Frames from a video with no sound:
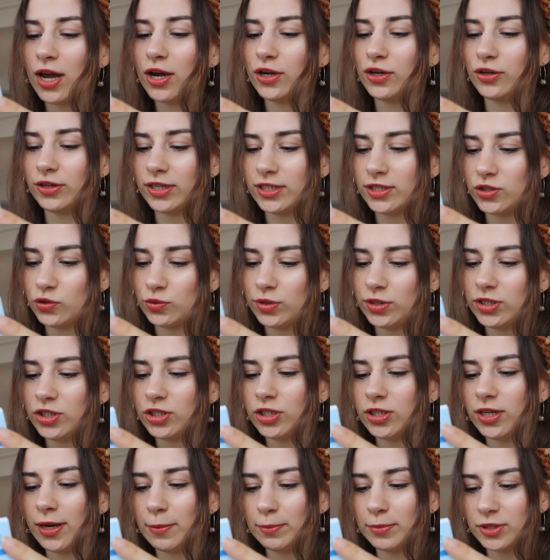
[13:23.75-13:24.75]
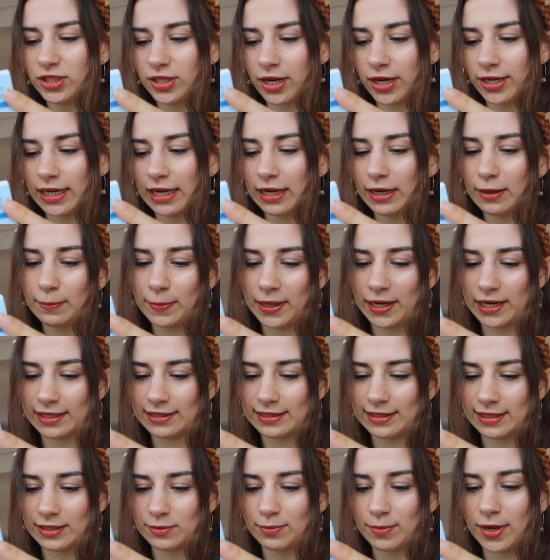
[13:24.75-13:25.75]
Your intuition and psychic
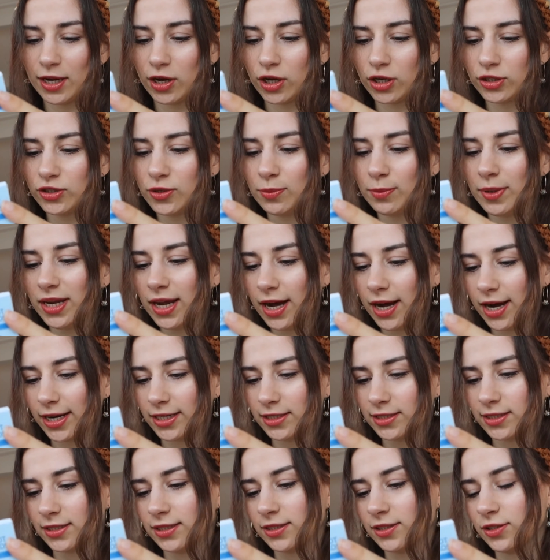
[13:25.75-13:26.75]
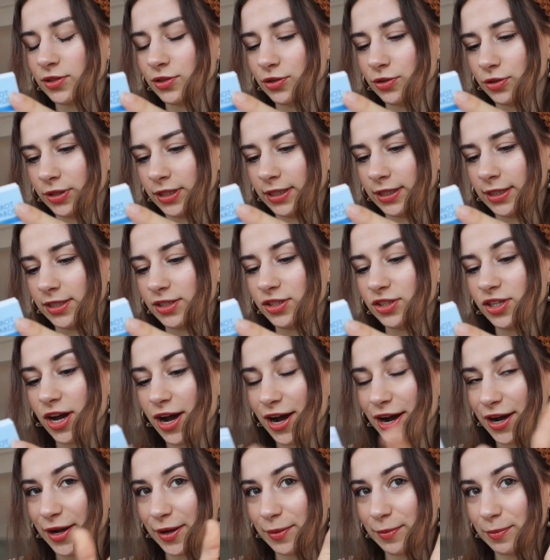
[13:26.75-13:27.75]
abilities may also be heightened during this
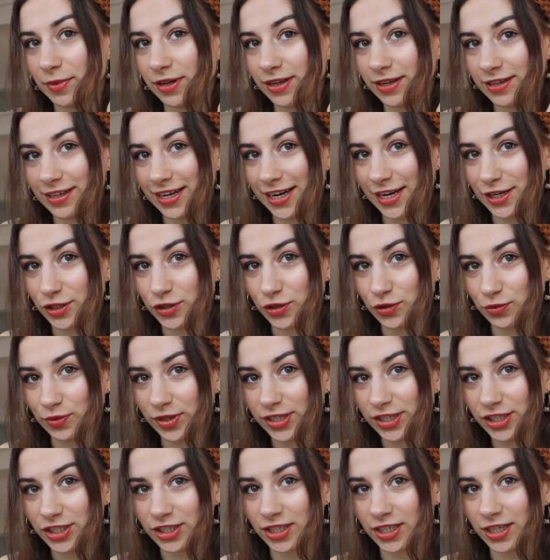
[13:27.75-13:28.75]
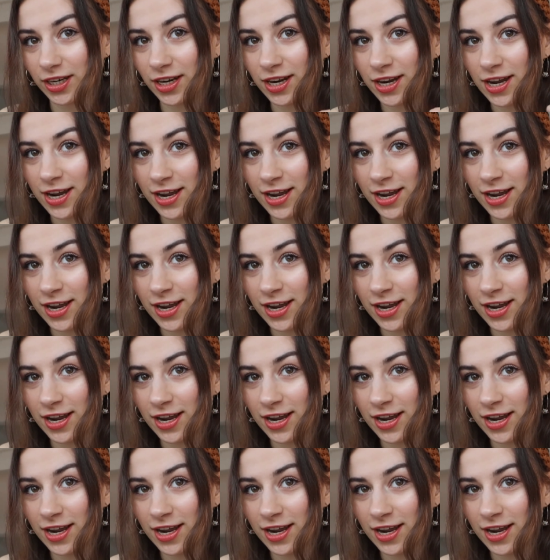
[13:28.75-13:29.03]
time. Intuition.